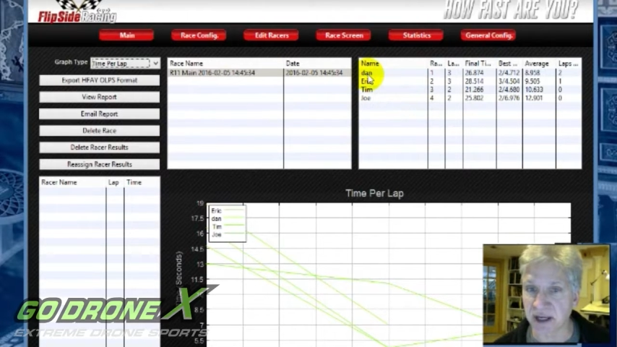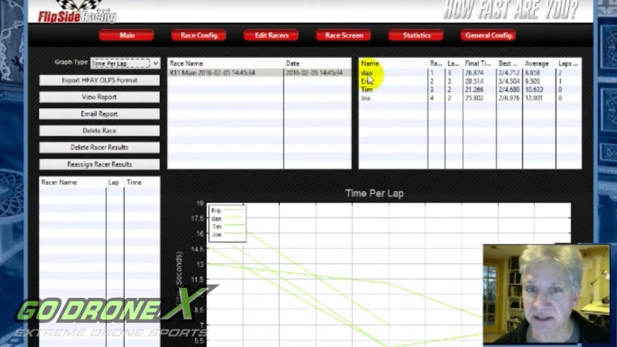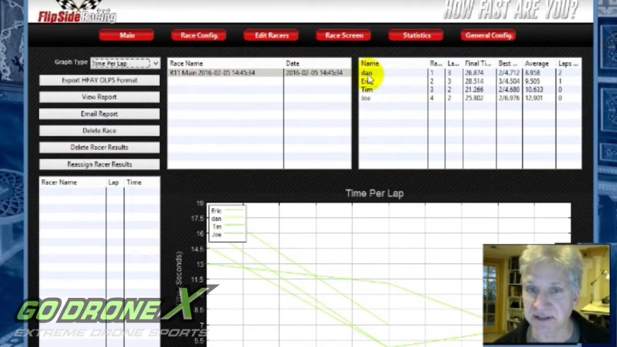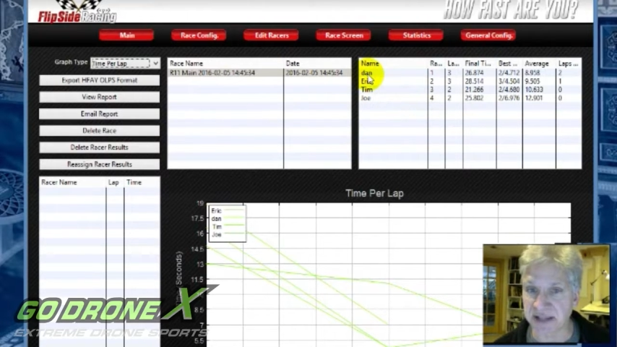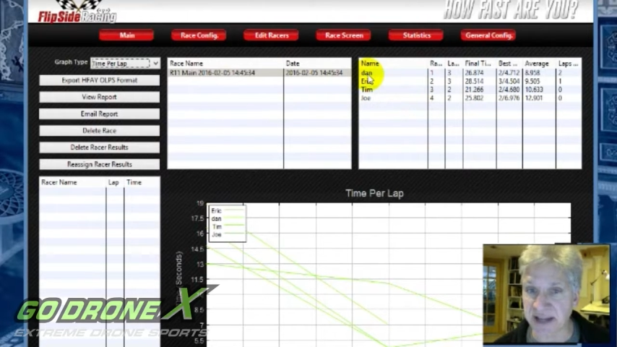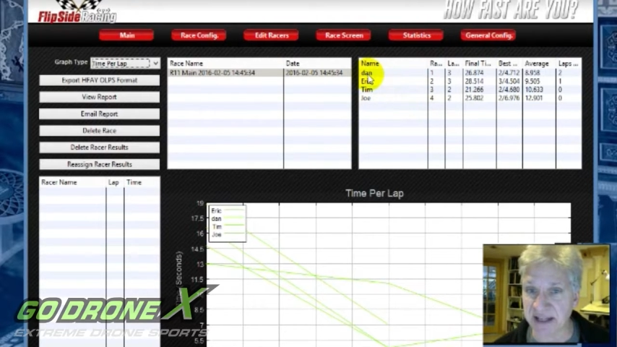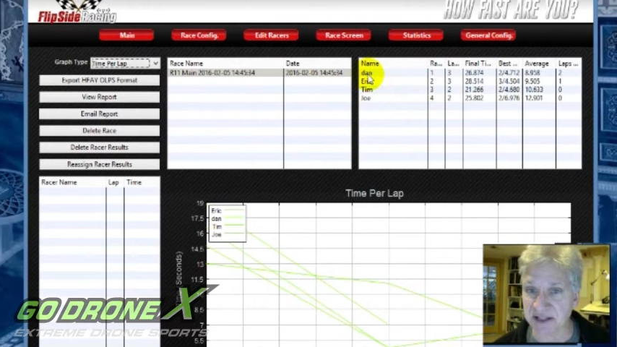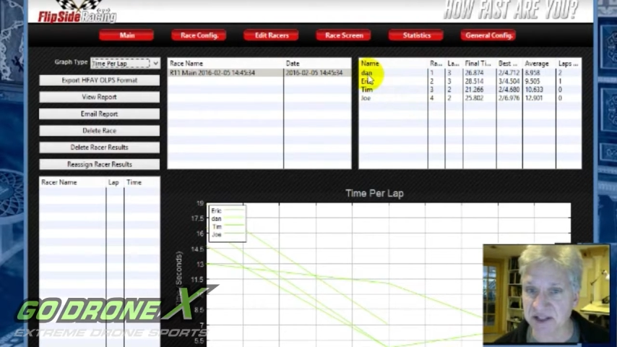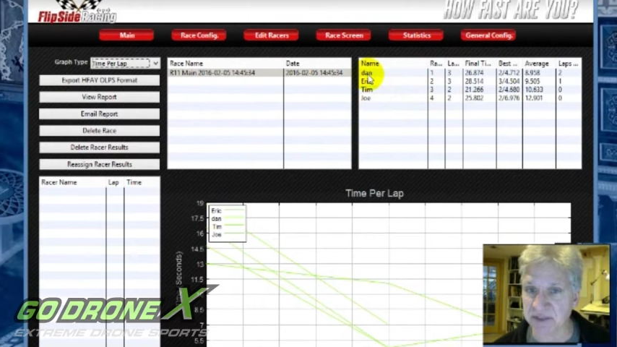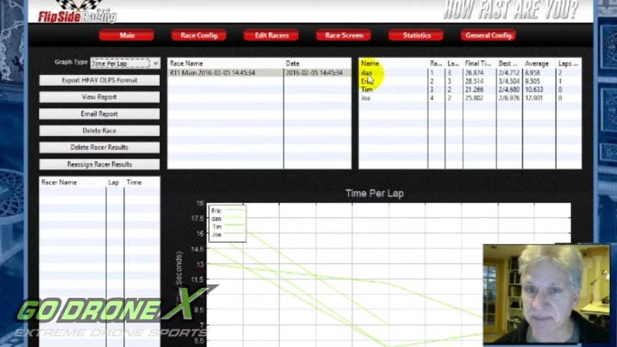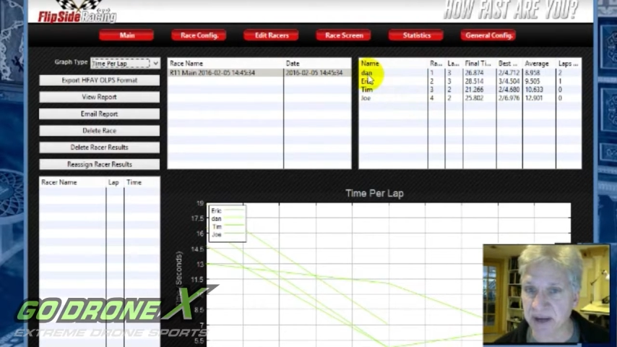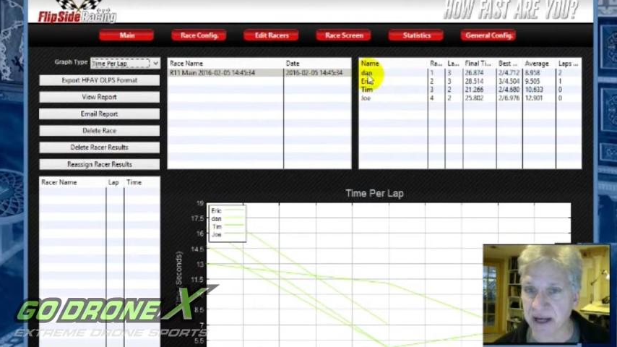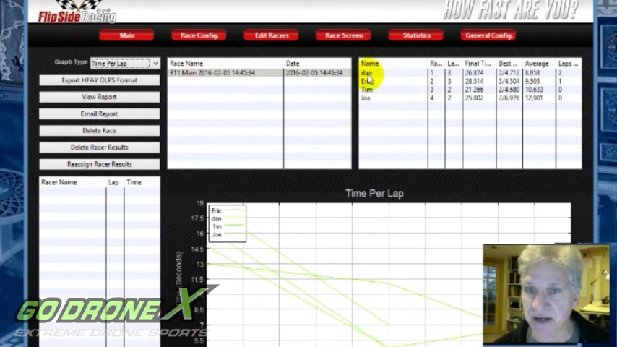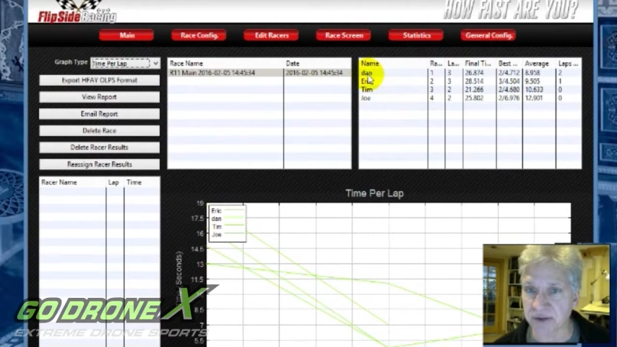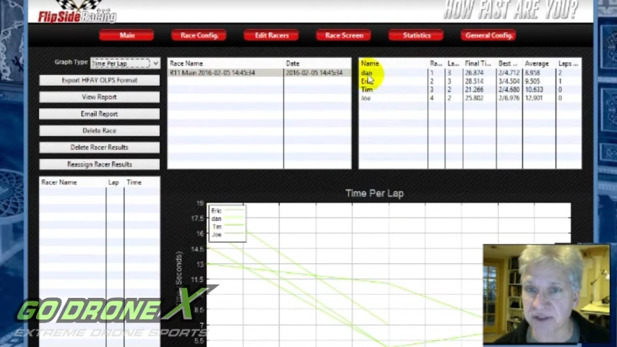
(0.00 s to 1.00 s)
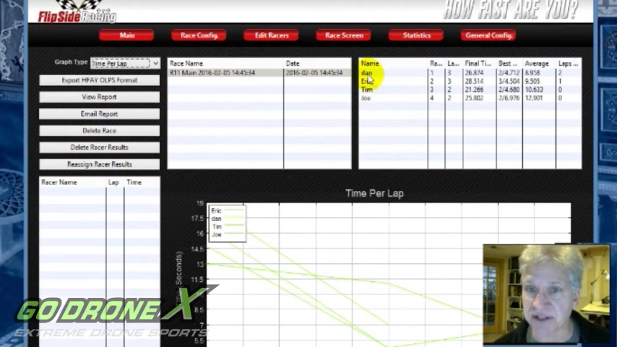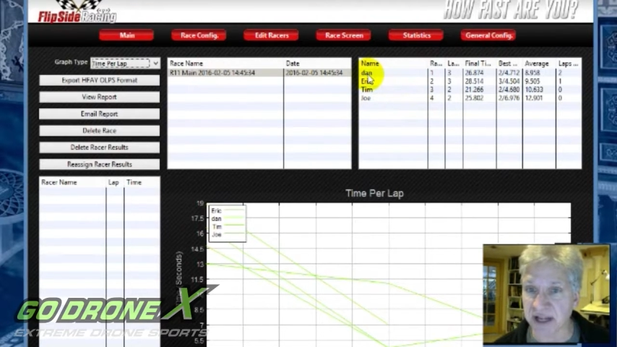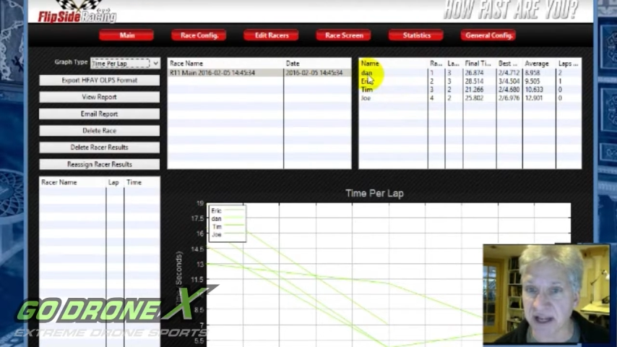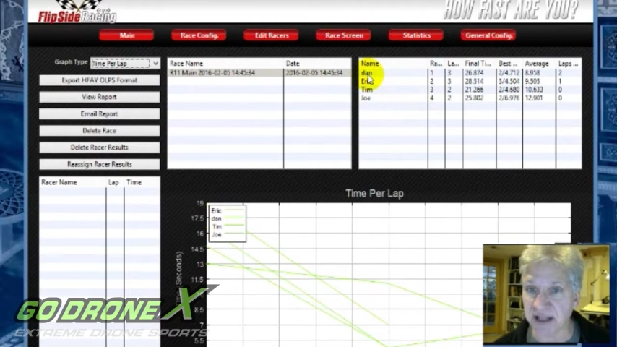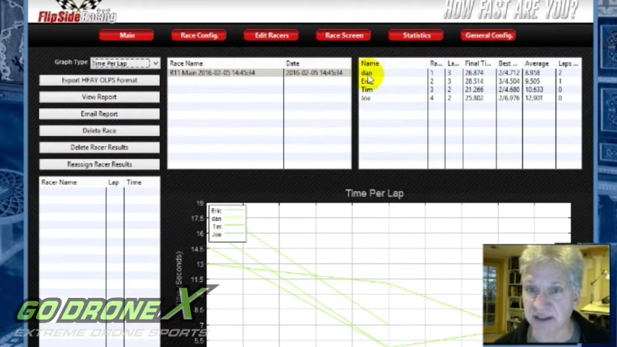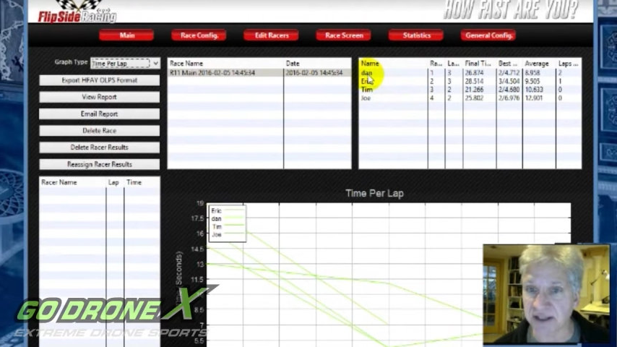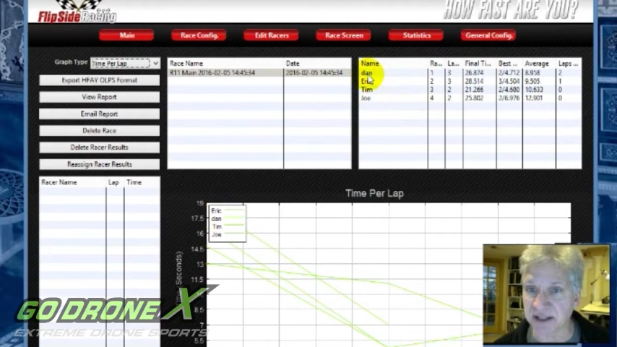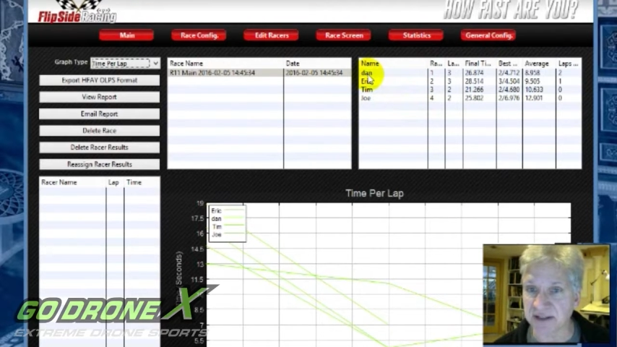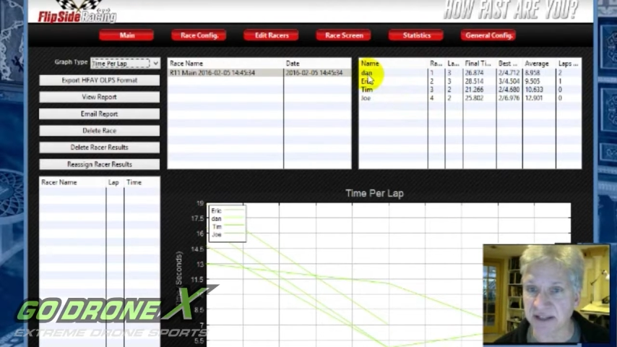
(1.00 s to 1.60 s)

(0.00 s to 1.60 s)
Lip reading: Dan's spotter and Dan thinks